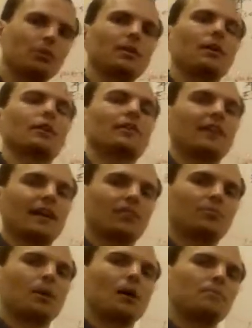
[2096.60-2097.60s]
it will be on the
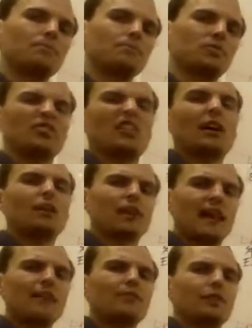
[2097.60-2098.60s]
second spot. Not
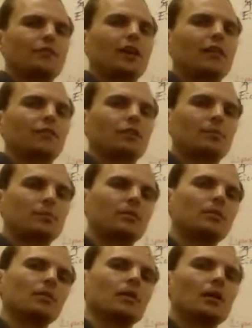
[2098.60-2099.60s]
on every phospholipid.
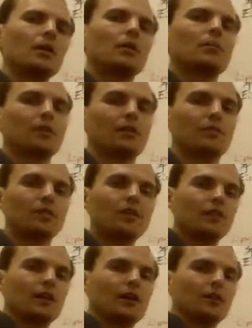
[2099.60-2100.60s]
But if it
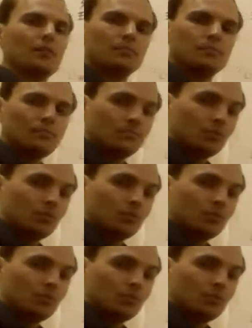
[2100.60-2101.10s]
is there,